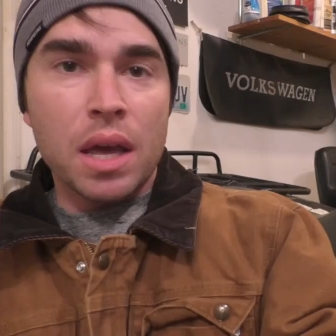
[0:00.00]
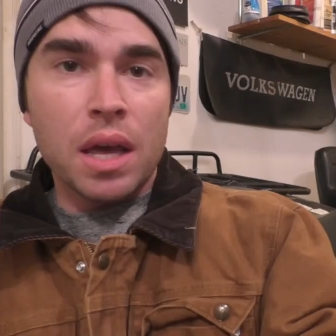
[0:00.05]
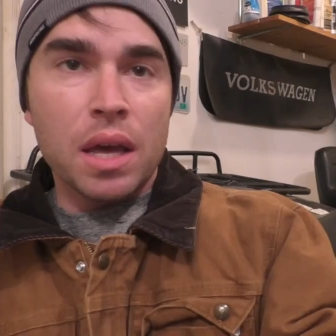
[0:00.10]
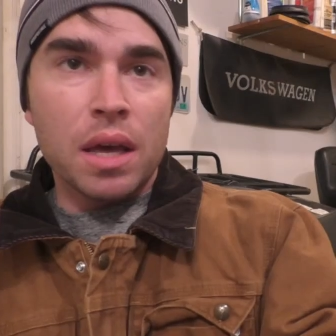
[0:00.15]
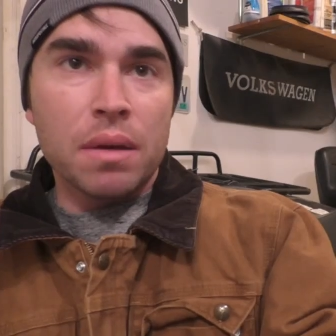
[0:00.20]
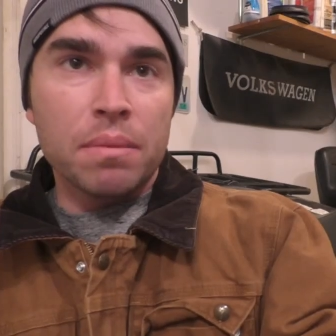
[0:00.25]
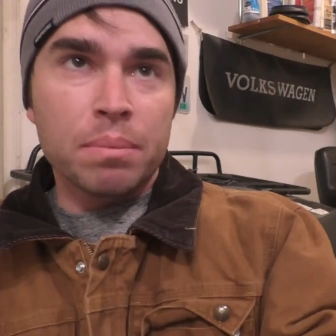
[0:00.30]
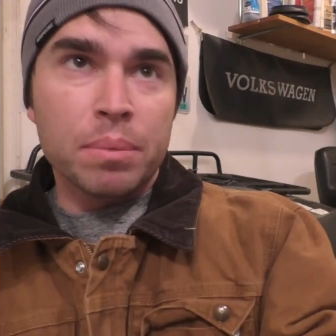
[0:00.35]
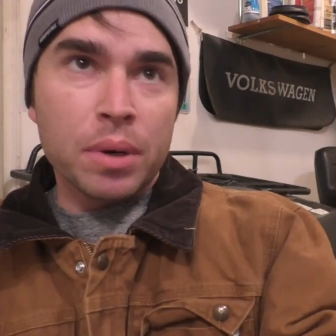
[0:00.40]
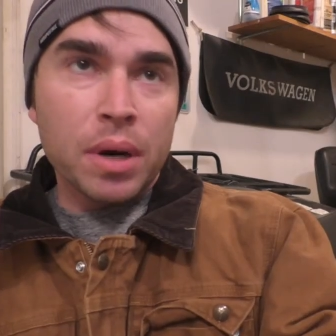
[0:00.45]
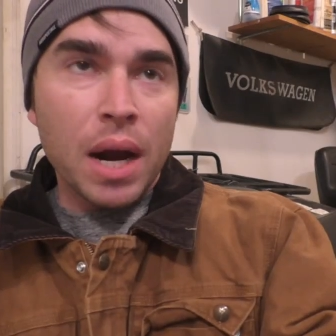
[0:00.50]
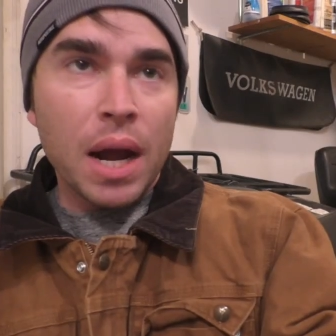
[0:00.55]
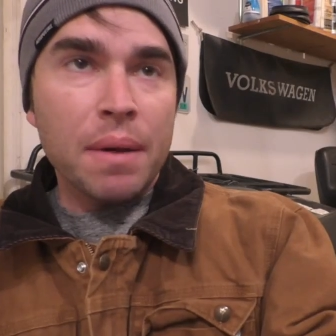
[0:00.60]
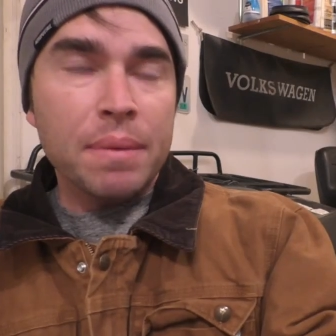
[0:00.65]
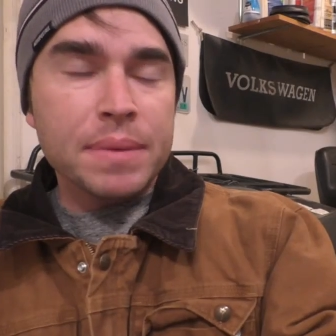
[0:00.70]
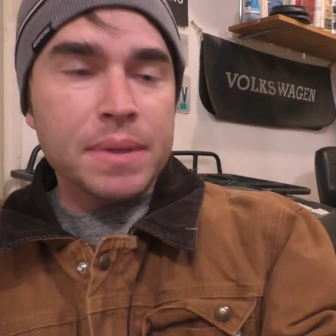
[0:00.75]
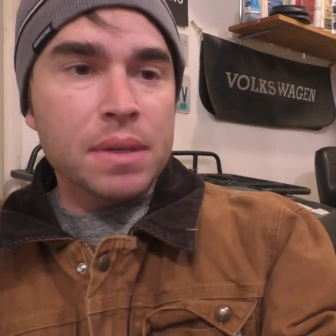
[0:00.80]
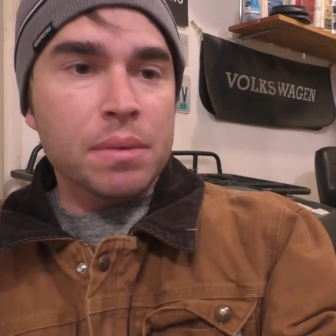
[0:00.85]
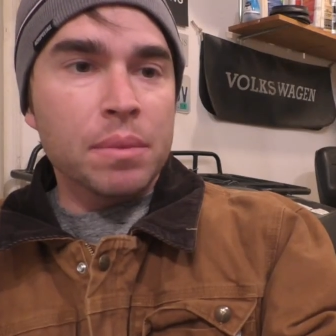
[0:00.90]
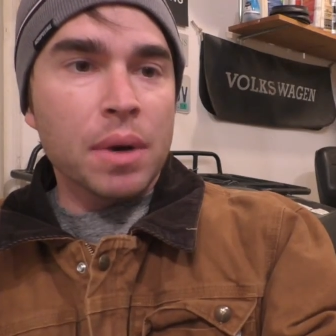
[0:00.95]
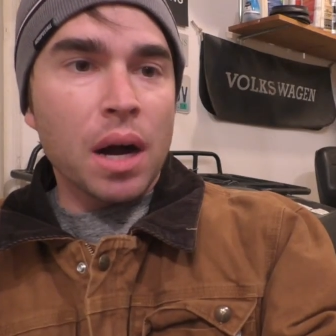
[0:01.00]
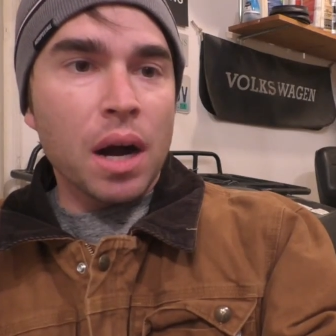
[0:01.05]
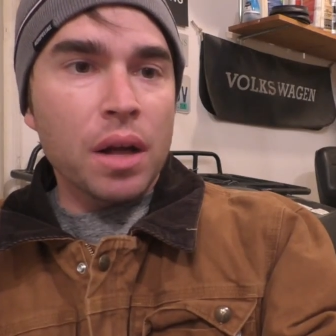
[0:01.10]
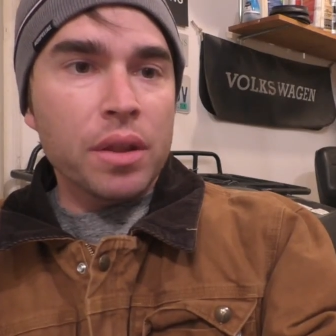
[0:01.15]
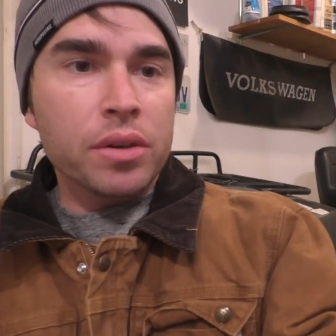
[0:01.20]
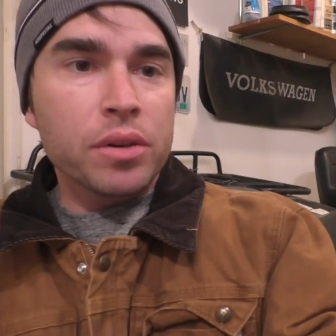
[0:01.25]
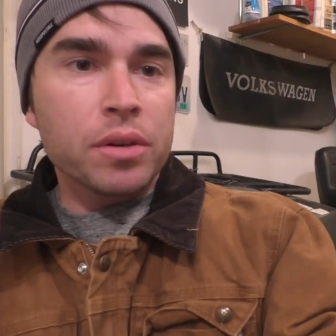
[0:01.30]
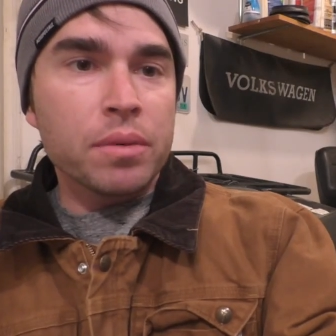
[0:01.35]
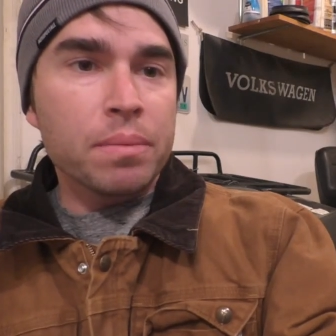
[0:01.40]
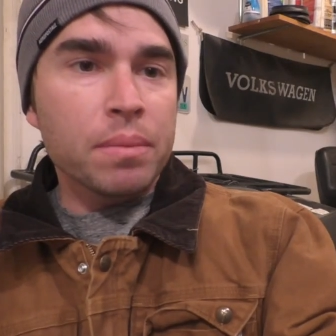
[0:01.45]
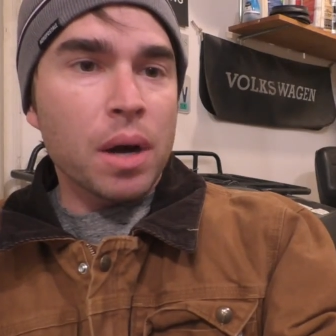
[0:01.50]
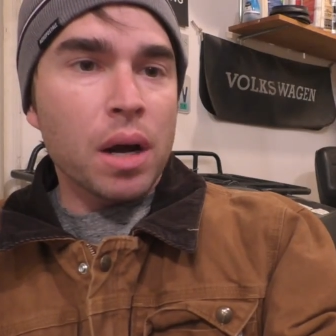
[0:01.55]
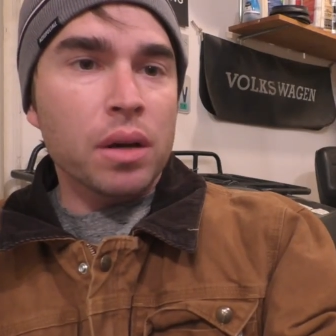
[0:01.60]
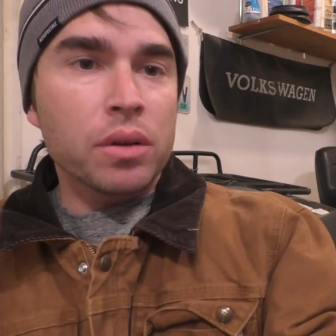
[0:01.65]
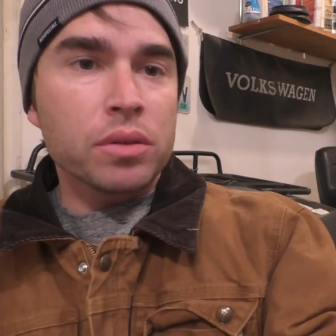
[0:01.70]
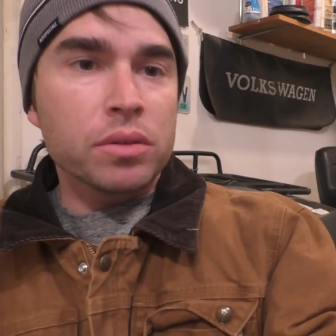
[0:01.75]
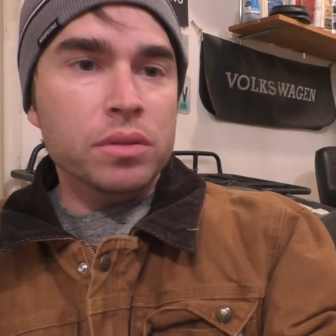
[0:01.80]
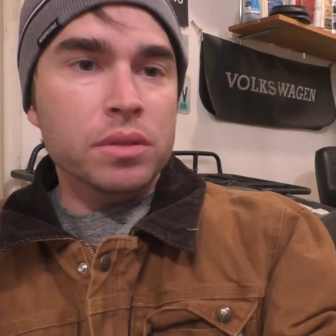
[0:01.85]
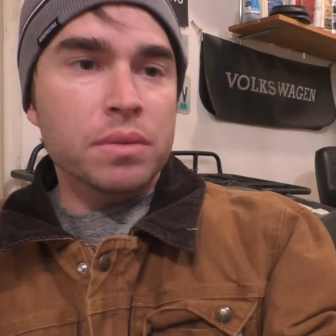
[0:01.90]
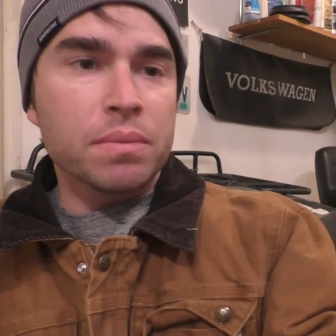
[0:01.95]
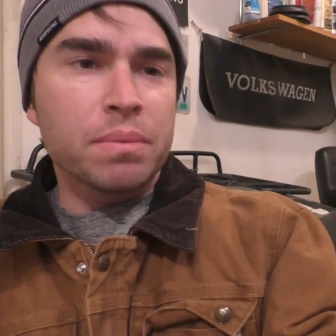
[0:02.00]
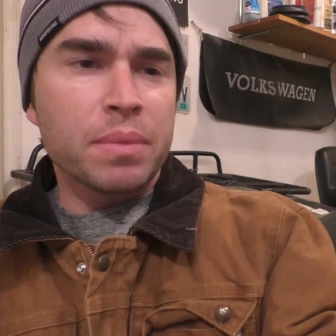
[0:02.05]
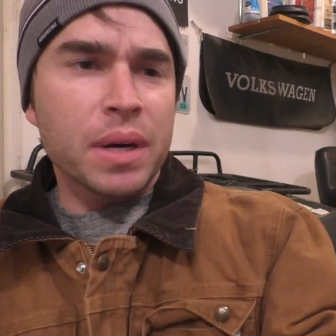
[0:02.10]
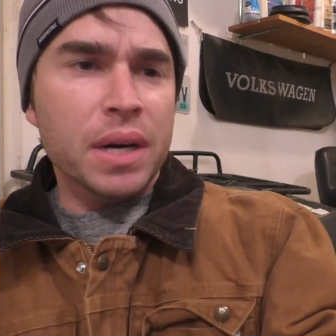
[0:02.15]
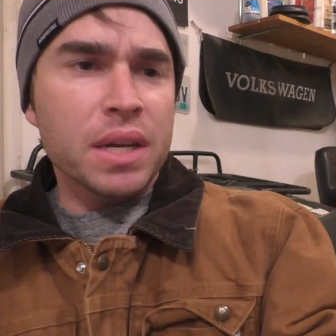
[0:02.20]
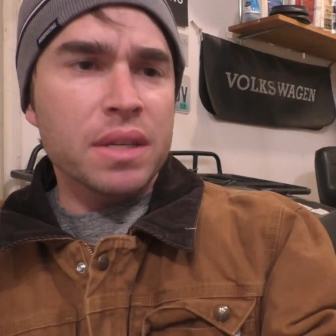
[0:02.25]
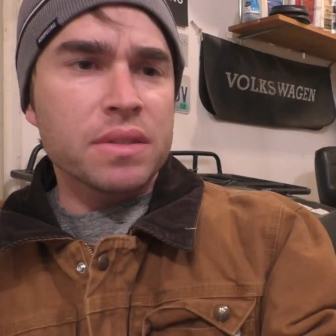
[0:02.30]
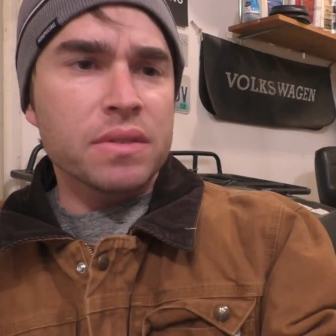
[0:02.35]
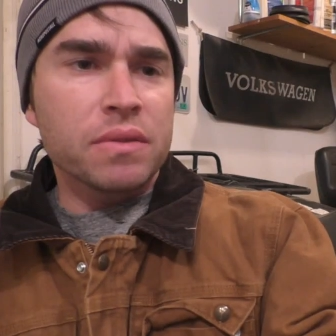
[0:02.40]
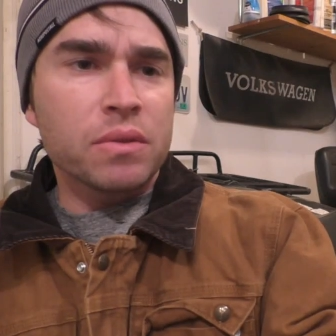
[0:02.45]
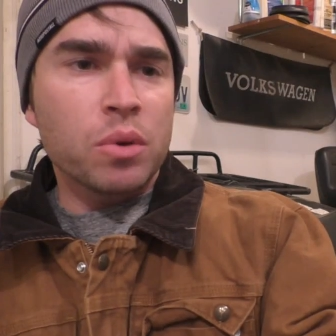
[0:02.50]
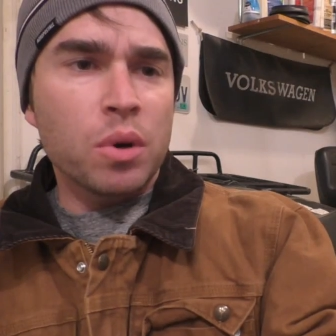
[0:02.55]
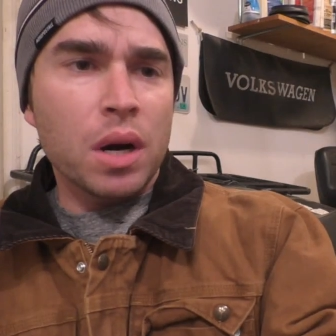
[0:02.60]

and perhaps some other models and brands of